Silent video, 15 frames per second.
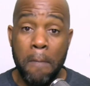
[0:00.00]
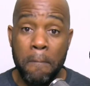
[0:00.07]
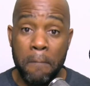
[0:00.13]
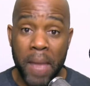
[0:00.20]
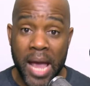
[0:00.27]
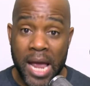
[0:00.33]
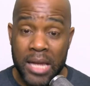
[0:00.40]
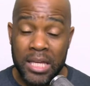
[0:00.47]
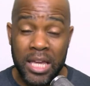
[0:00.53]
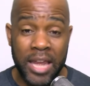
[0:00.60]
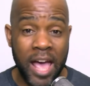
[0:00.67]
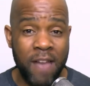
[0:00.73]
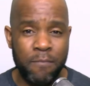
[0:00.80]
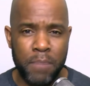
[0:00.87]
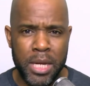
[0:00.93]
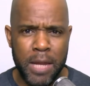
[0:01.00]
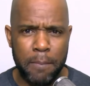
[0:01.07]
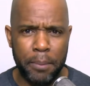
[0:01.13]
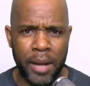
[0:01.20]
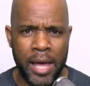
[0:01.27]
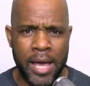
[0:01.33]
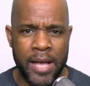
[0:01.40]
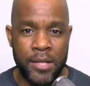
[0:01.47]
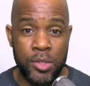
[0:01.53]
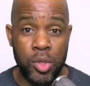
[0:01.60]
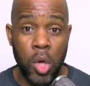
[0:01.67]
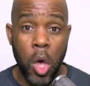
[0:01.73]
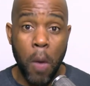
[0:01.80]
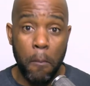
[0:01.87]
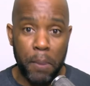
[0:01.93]
Man can have many
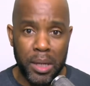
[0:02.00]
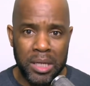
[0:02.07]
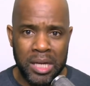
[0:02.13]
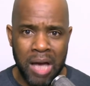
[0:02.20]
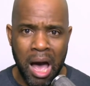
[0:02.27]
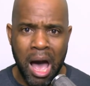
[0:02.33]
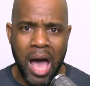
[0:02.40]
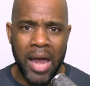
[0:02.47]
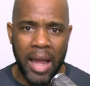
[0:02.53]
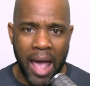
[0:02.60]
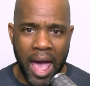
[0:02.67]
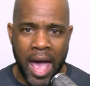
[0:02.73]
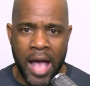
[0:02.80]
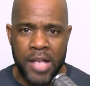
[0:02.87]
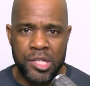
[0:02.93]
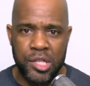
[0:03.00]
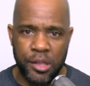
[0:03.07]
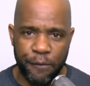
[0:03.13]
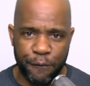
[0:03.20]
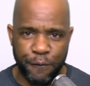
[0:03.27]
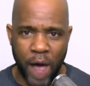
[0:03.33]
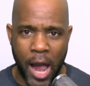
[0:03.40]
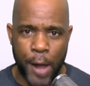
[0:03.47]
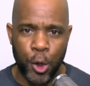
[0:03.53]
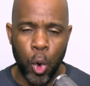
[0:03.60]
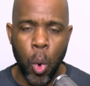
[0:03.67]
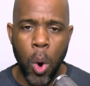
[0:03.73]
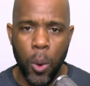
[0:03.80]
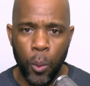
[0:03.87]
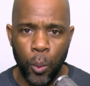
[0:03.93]
plans, but God has the
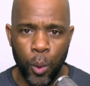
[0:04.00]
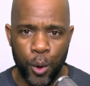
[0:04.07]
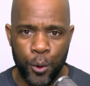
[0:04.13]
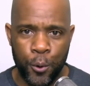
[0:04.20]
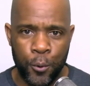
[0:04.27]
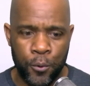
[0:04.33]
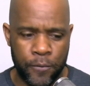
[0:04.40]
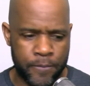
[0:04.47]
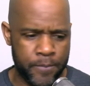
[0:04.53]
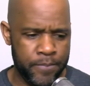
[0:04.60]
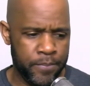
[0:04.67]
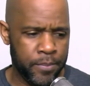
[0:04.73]
final word.